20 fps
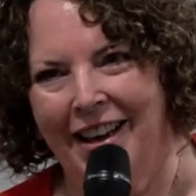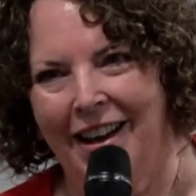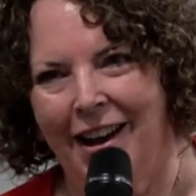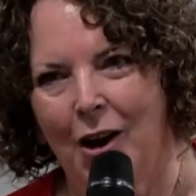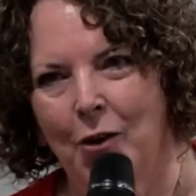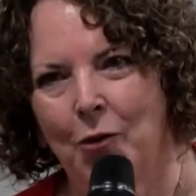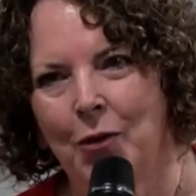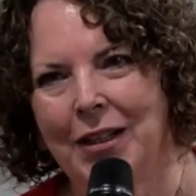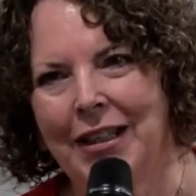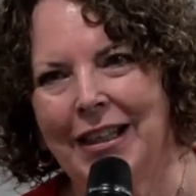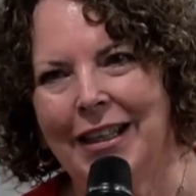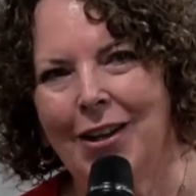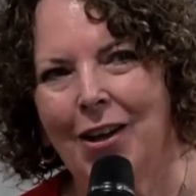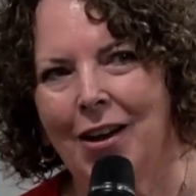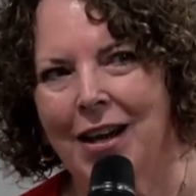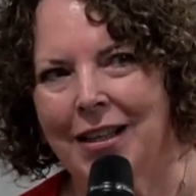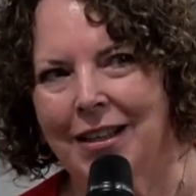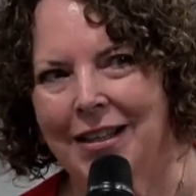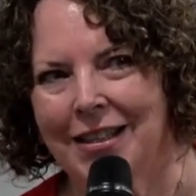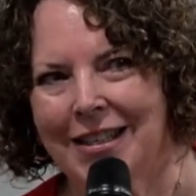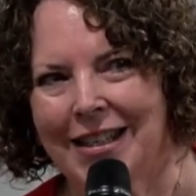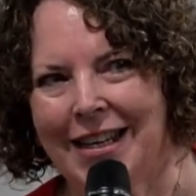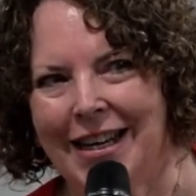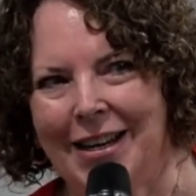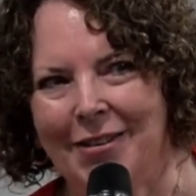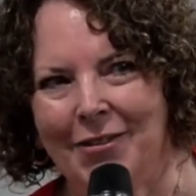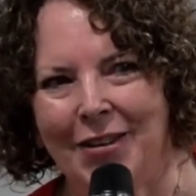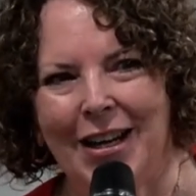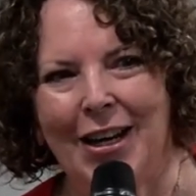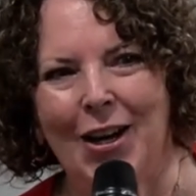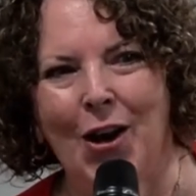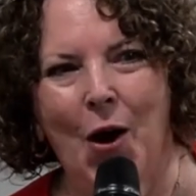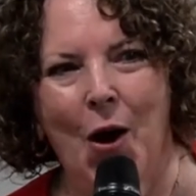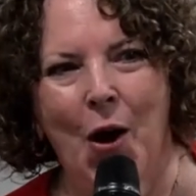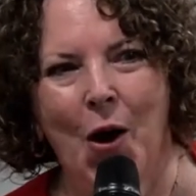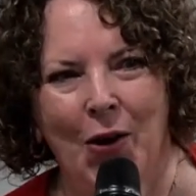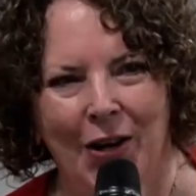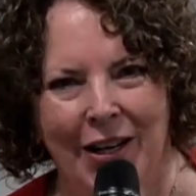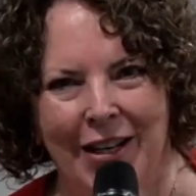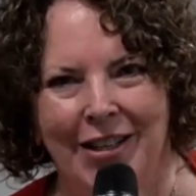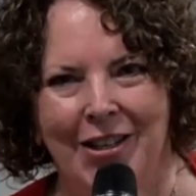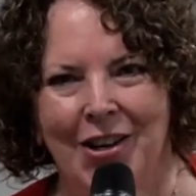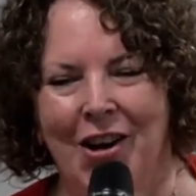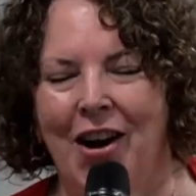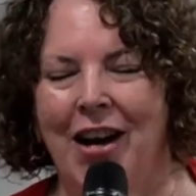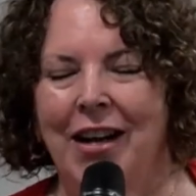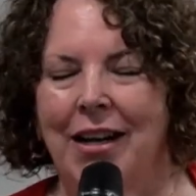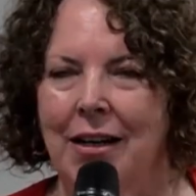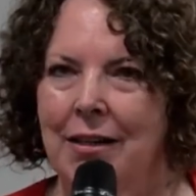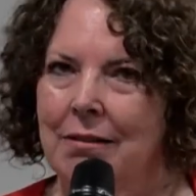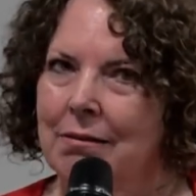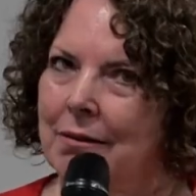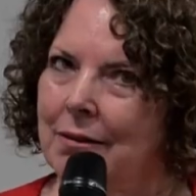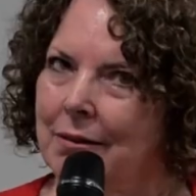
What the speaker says: I really like the TV on at night.